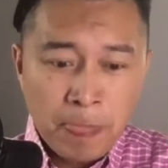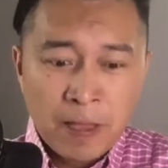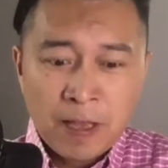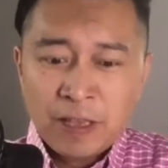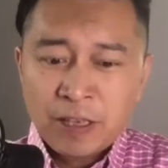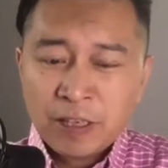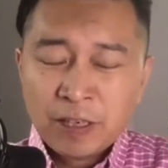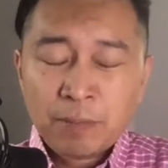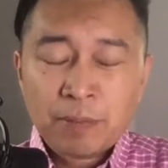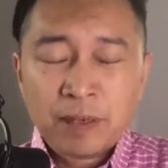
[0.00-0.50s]

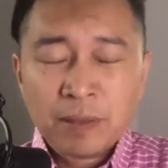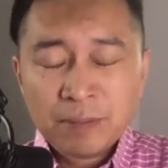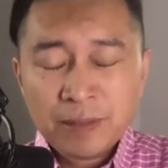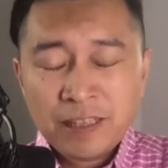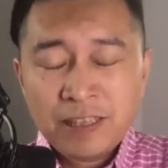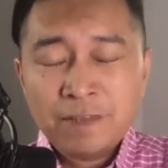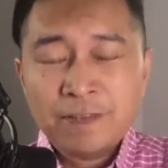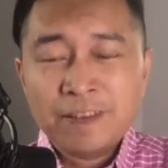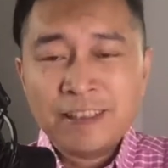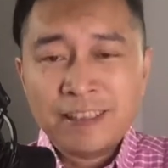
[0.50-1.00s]
You could
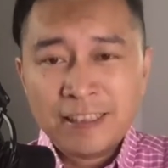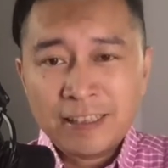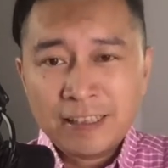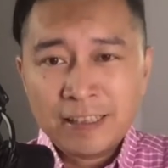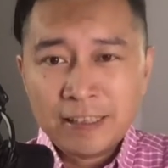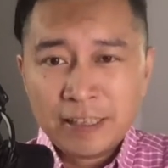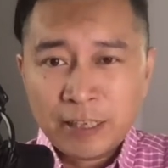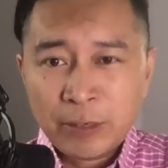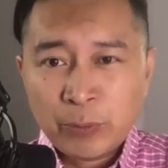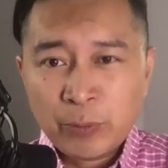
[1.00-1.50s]
probably even
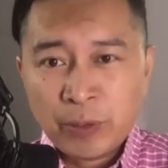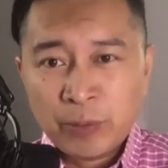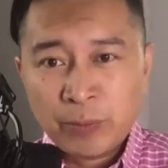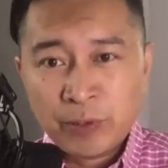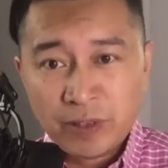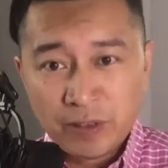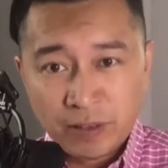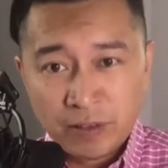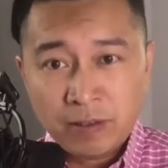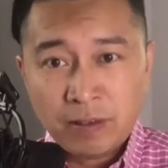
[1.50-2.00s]
get away
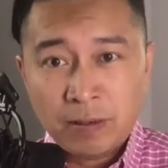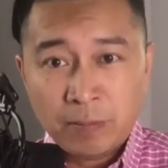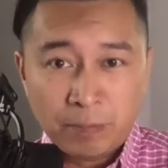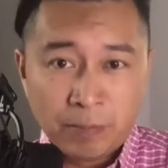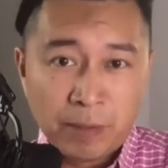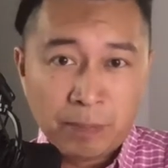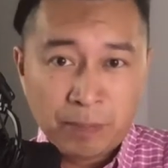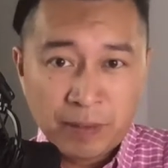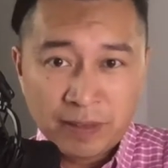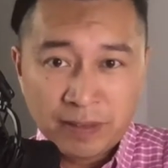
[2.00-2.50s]
with
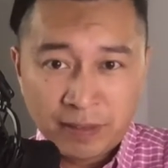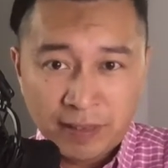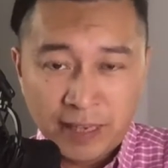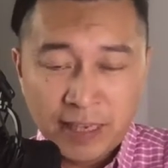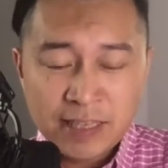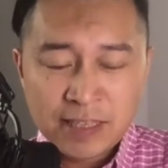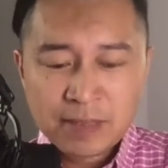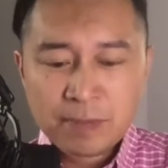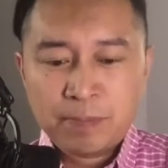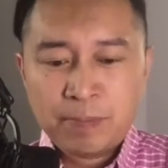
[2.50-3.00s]
a bit
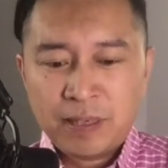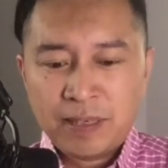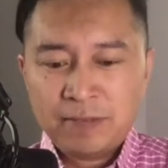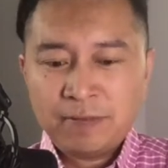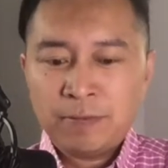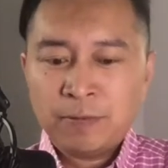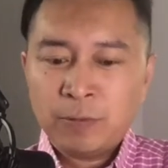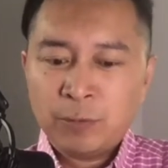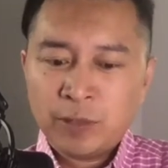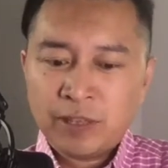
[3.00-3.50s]
less,
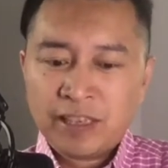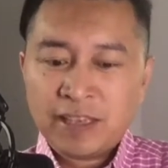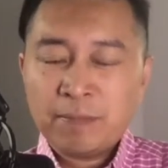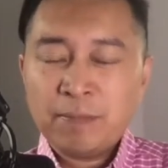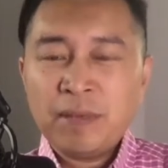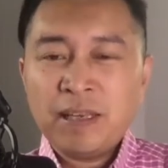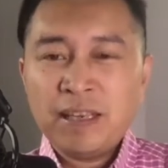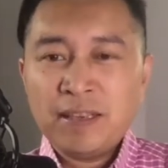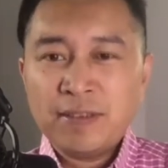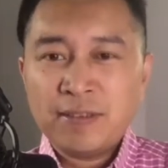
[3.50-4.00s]
but what
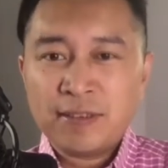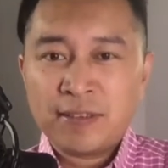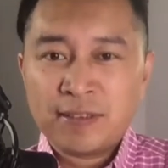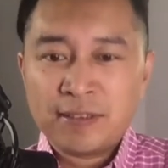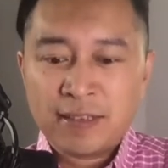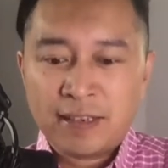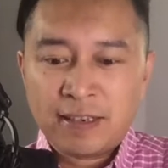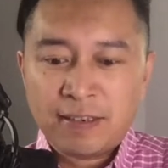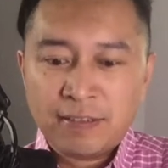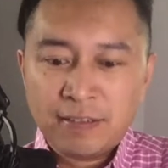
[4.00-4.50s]
that means
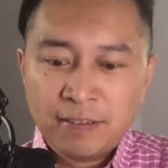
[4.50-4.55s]
is that